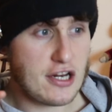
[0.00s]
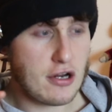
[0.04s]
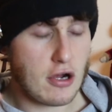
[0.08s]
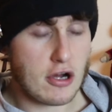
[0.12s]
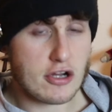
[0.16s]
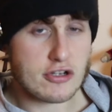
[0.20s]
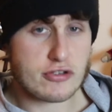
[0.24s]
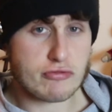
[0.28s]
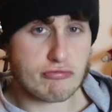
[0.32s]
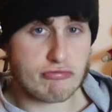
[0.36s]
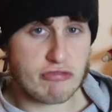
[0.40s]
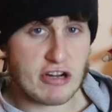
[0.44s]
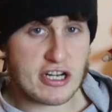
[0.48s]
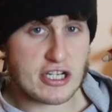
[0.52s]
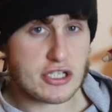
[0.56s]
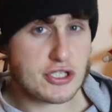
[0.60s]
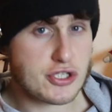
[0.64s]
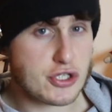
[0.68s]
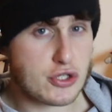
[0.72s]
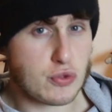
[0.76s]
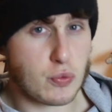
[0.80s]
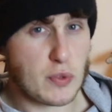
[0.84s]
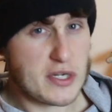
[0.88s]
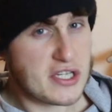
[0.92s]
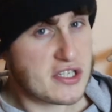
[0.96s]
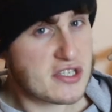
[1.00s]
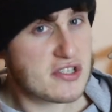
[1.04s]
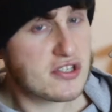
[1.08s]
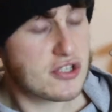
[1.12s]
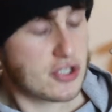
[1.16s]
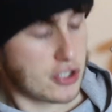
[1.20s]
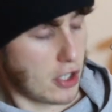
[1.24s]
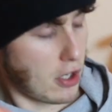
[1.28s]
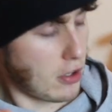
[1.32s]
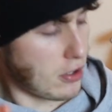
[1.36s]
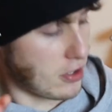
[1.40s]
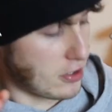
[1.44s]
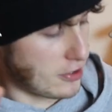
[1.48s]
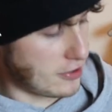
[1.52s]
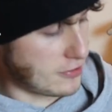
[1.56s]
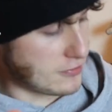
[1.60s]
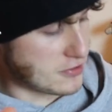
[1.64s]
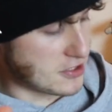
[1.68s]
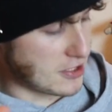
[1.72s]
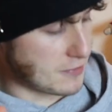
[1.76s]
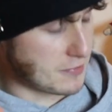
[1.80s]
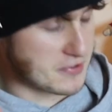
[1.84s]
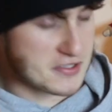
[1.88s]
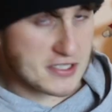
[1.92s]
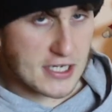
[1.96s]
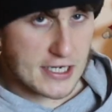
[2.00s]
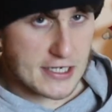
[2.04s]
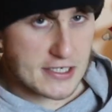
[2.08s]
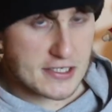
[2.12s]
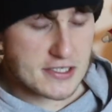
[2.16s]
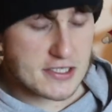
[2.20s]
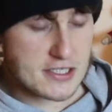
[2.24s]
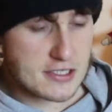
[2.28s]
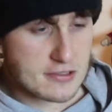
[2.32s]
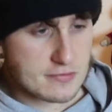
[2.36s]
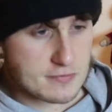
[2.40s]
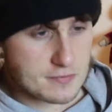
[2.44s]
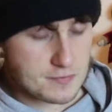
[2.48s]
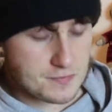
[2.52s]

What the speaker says: nice, rich Swiss chocolate type of taste.